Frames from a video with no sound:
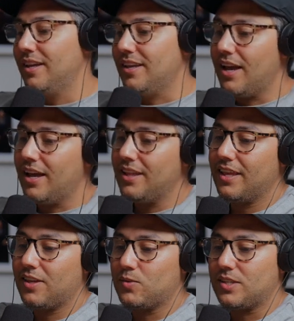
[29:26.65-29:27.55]
Yeah. And
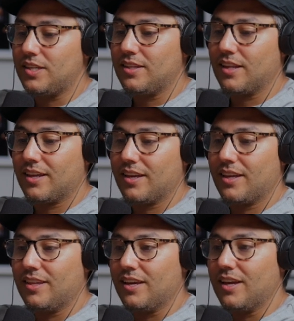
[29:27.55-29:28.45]
like you see, like
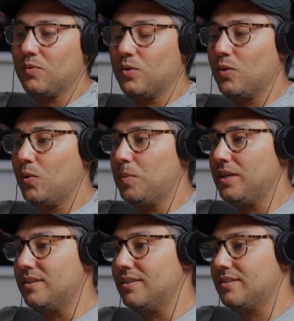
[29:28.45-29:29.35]
at the end when
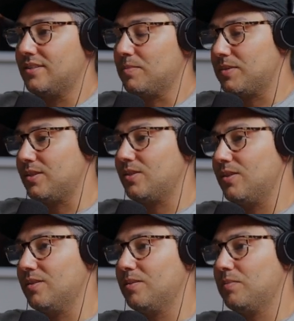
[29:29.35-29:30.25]
Ovi jumps into
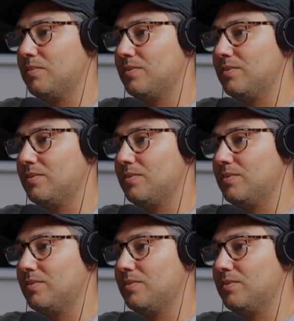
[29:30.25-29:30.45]
the